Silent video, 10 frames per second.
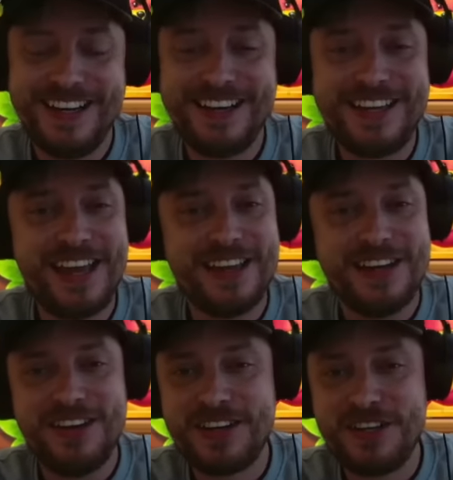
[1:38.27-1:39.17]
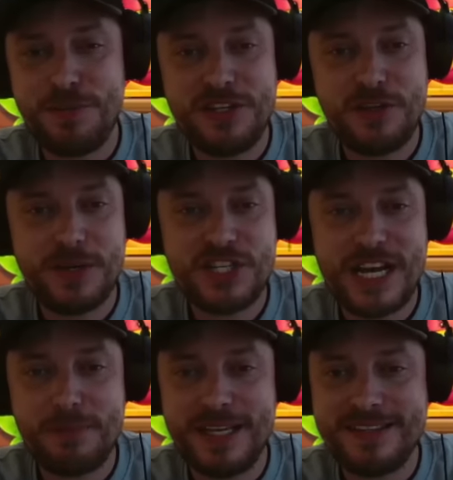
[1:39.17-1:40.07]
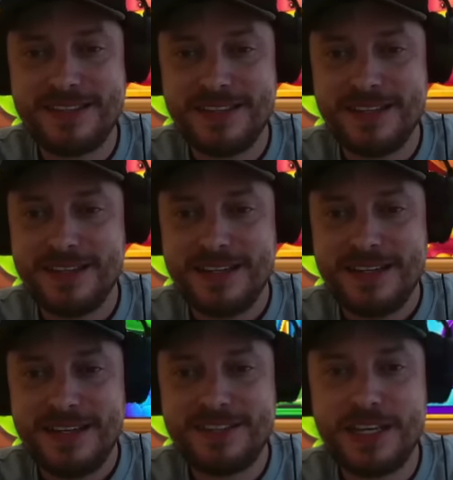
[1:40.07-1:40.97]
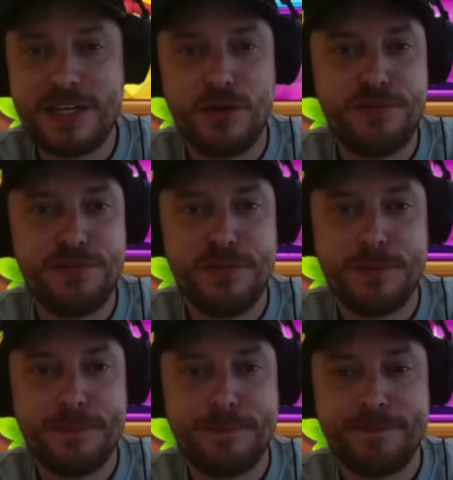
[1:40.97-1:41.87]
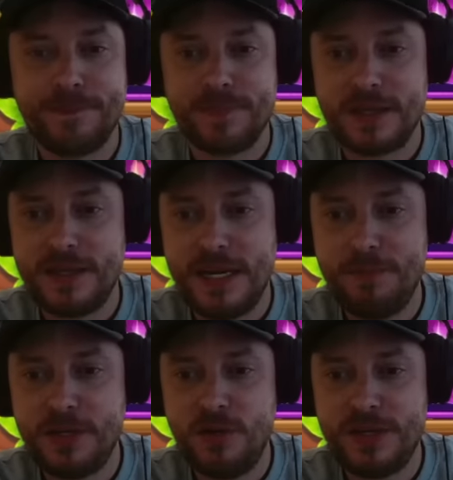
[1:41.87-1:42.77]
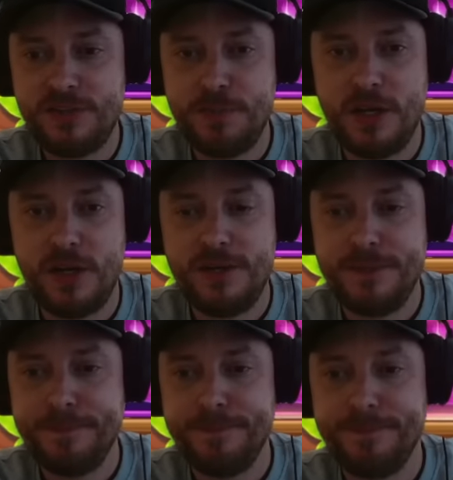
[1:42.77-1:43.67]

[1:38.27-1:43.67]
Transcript: Okay, not going to spend too much time on that. Let's kick it off. Can I put quick spin on?